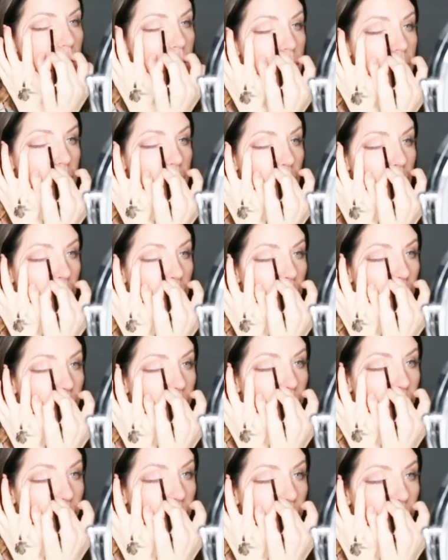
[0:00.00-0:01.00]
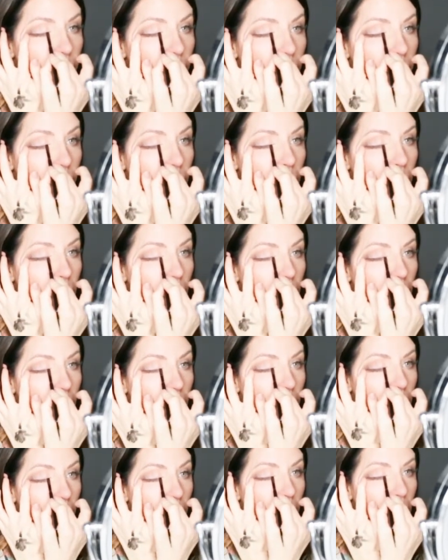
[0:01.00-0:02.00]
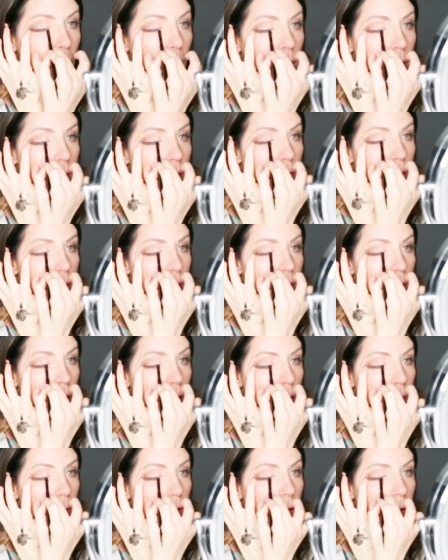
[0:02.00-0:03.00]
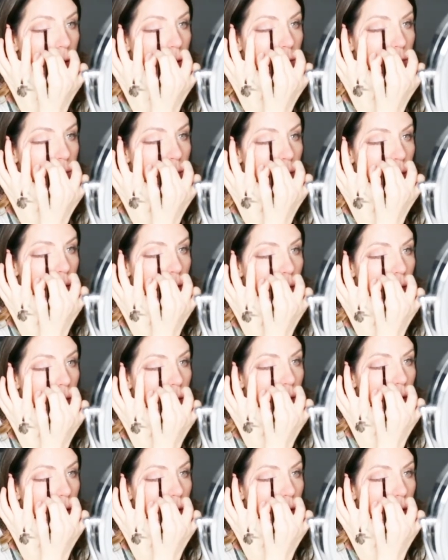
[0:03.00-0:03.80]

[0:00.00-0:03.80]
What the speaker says: So I just try to be careful.